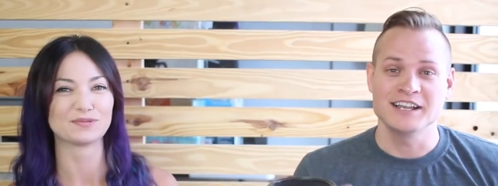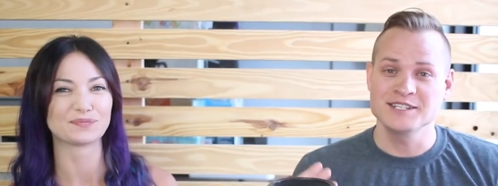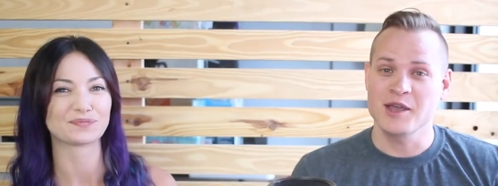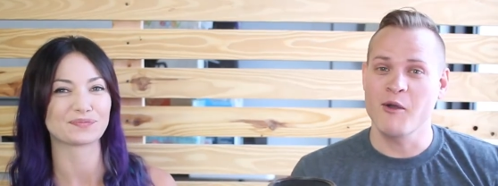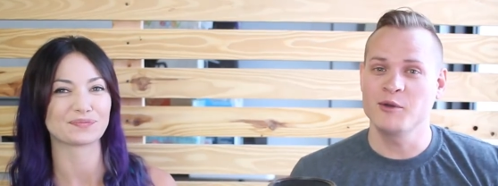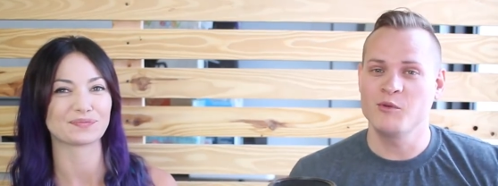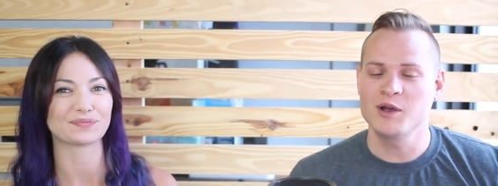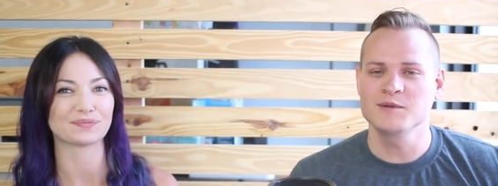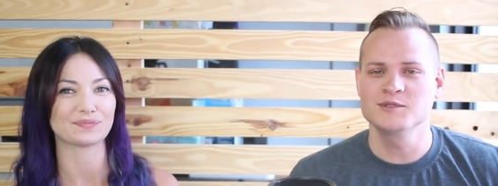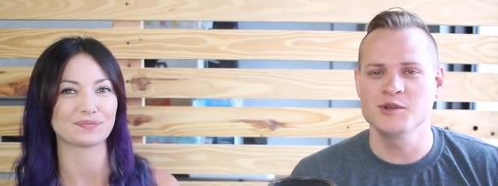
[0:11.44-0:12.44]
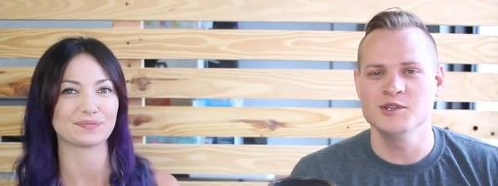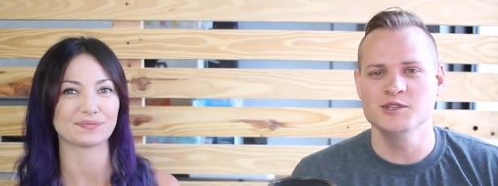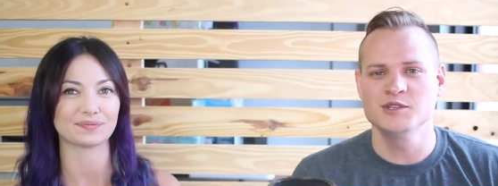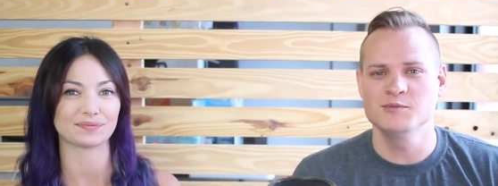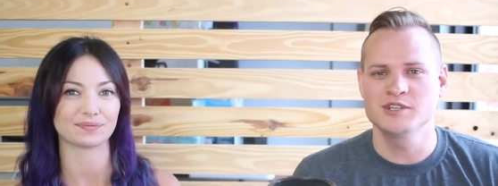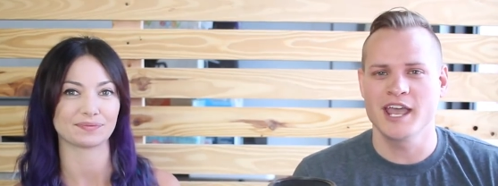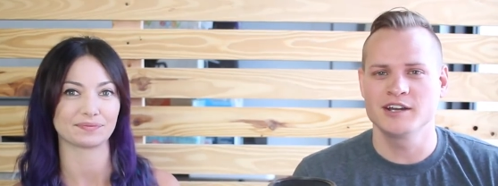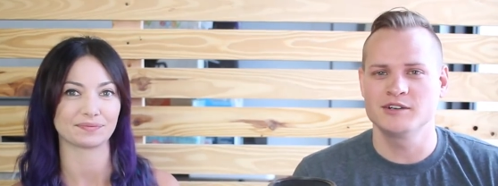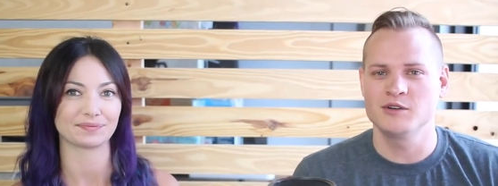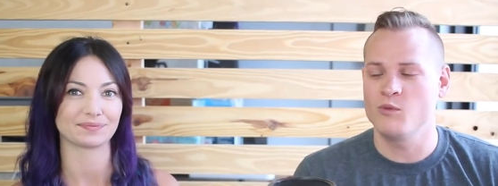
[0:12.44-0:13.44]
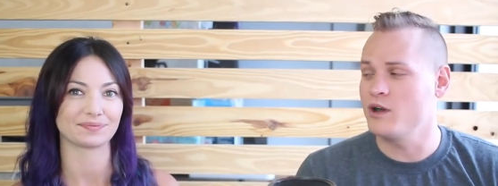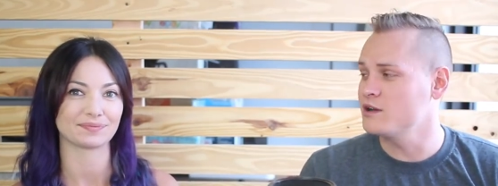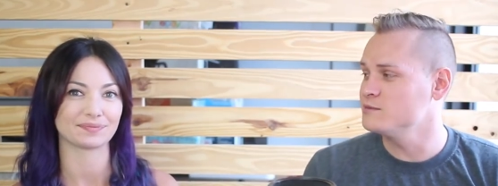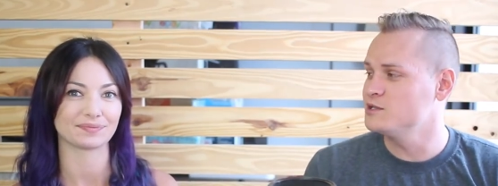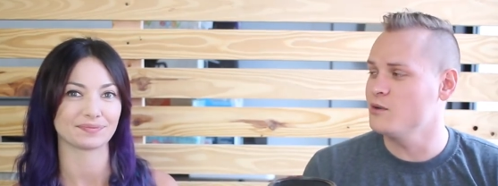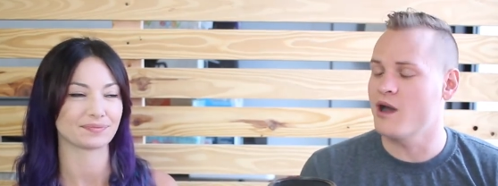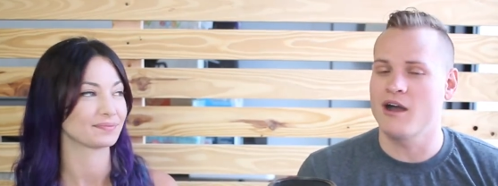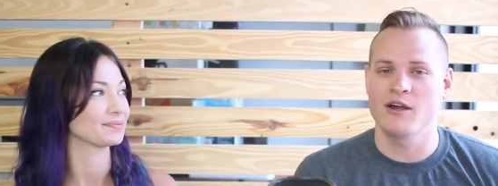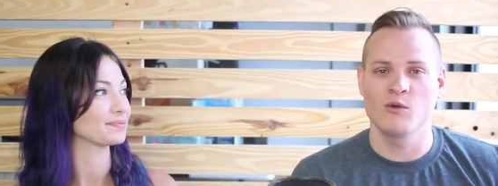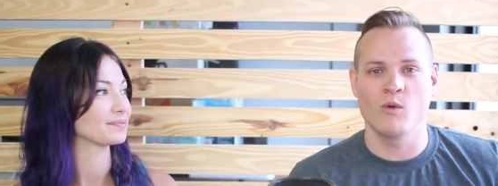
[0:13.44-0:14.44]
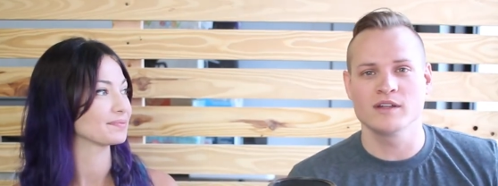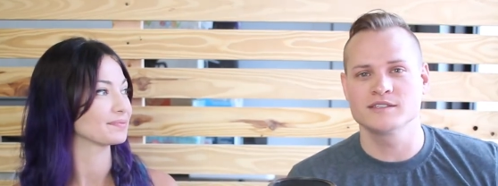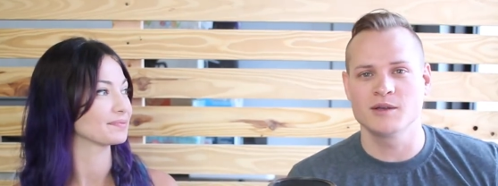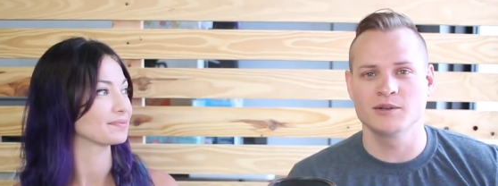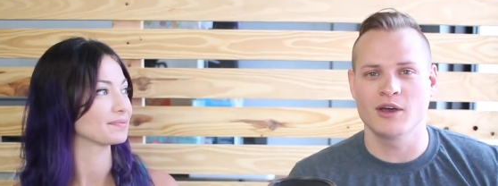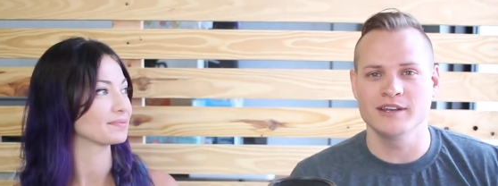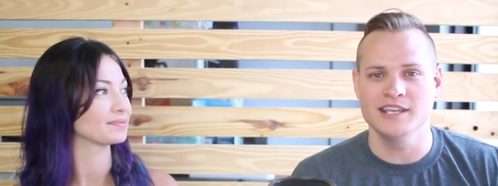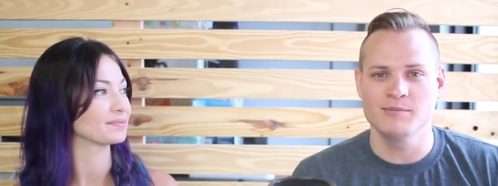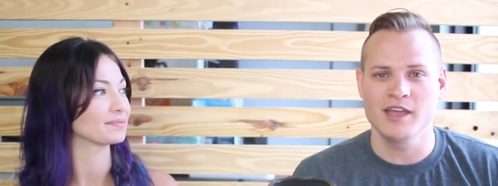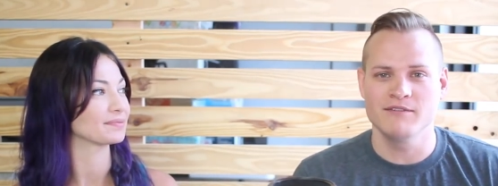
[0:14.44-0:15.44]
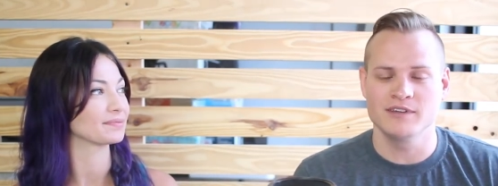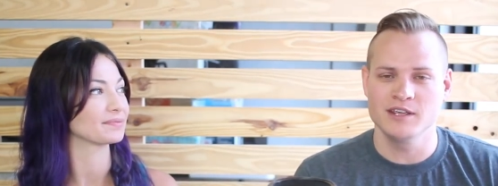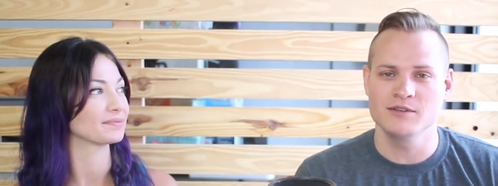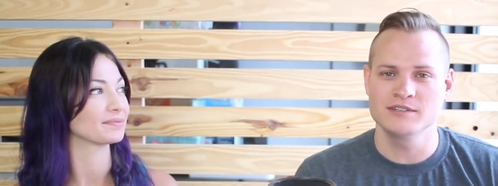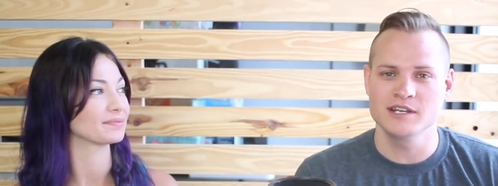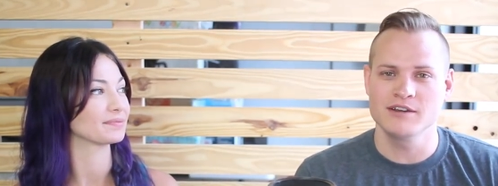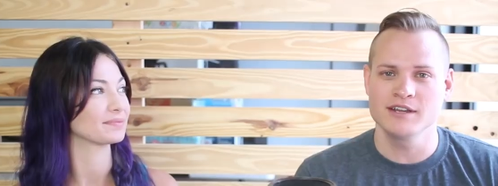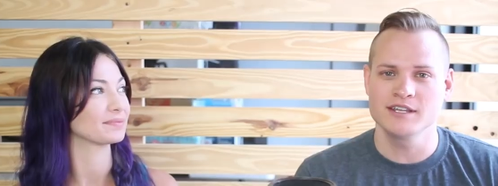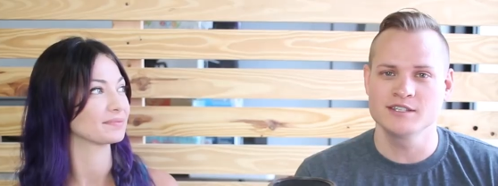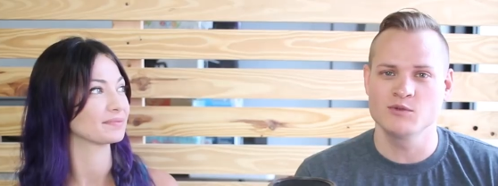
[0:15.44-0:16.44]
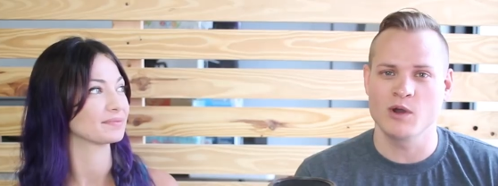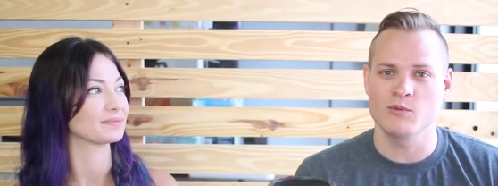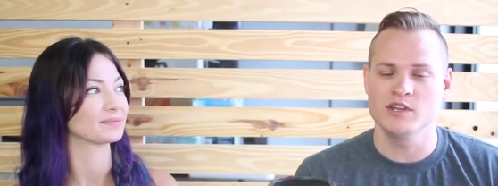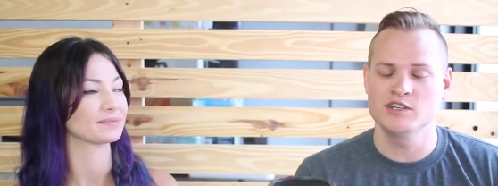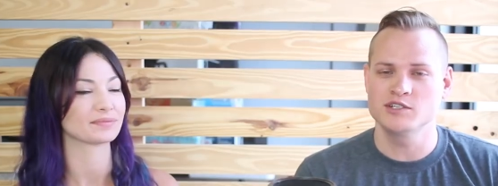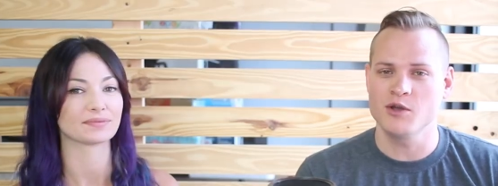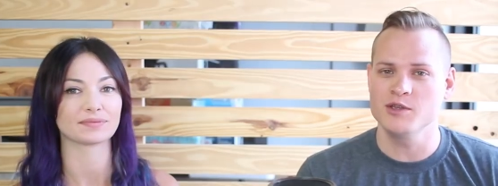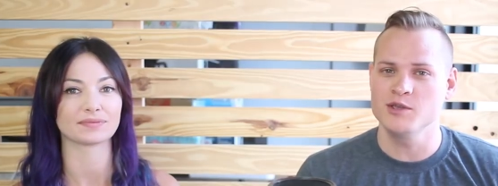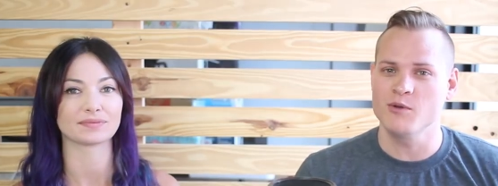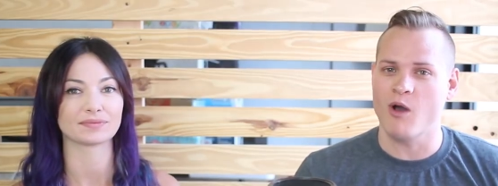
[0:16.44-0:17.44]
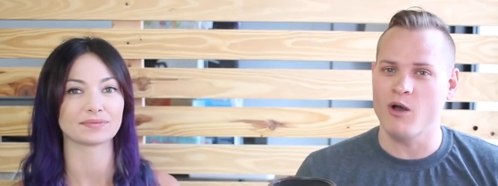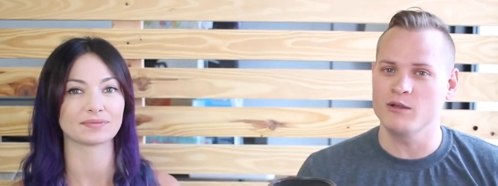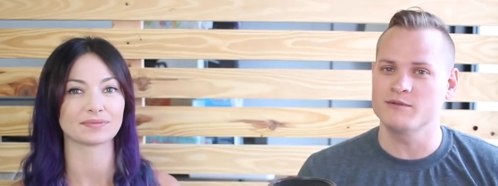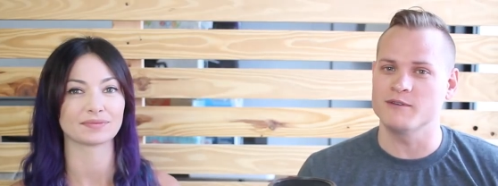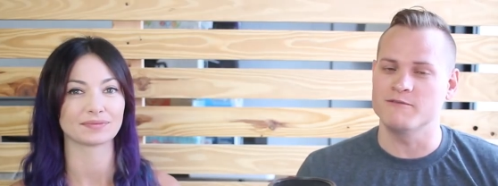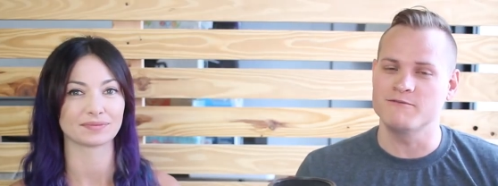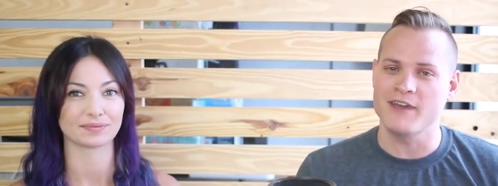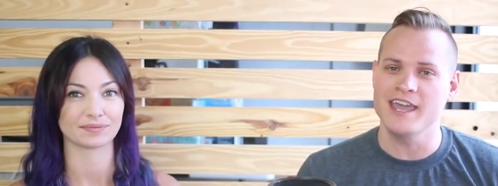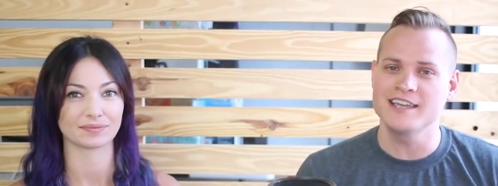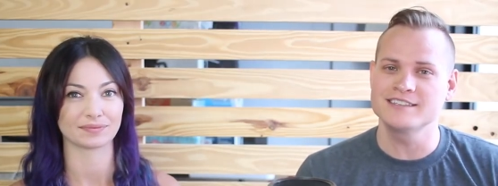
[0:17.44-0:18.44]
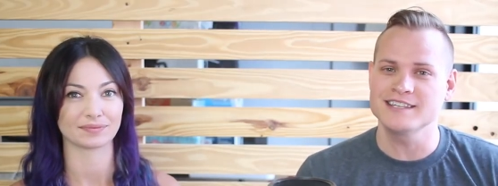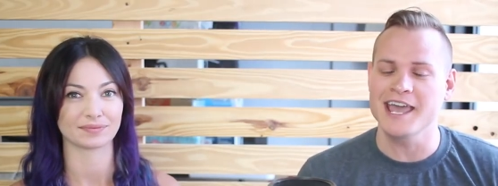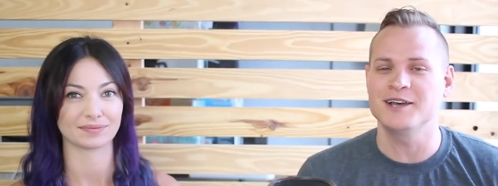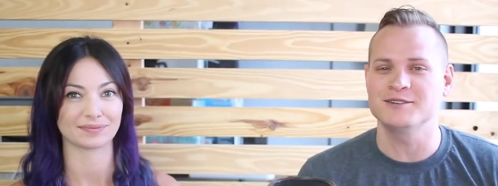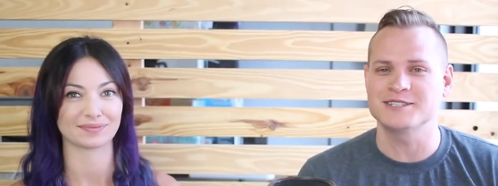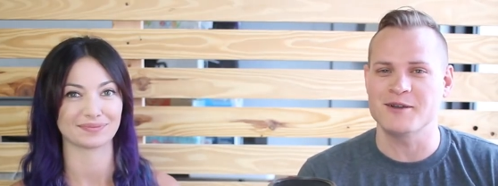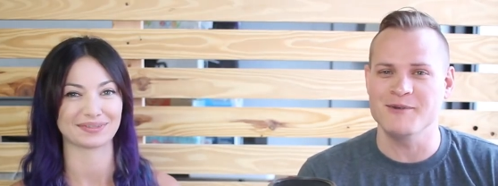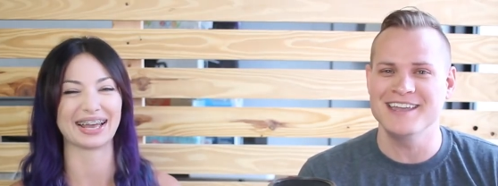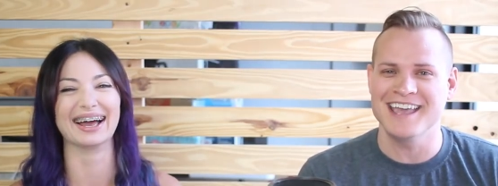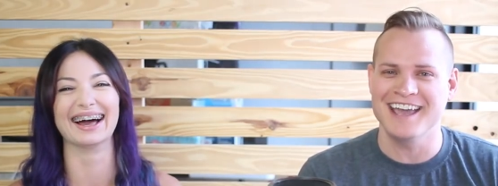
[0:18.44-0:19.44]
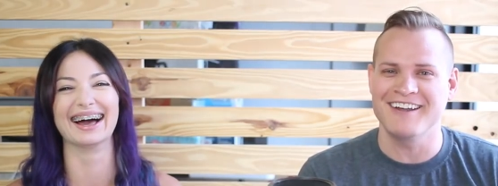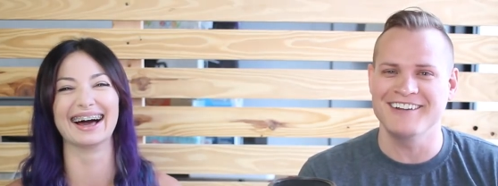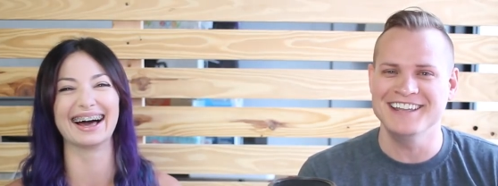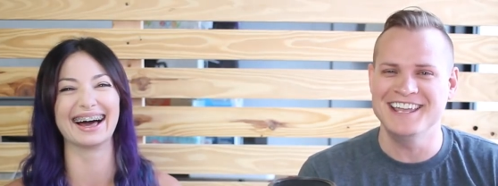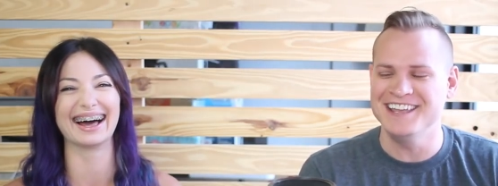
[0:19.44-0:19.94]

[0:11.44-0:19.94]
Speaker 1: How's it going? Welcome to our YouTube channel. Welcome to our What Sold on eBay video series where we show you all of the fake sales that we get on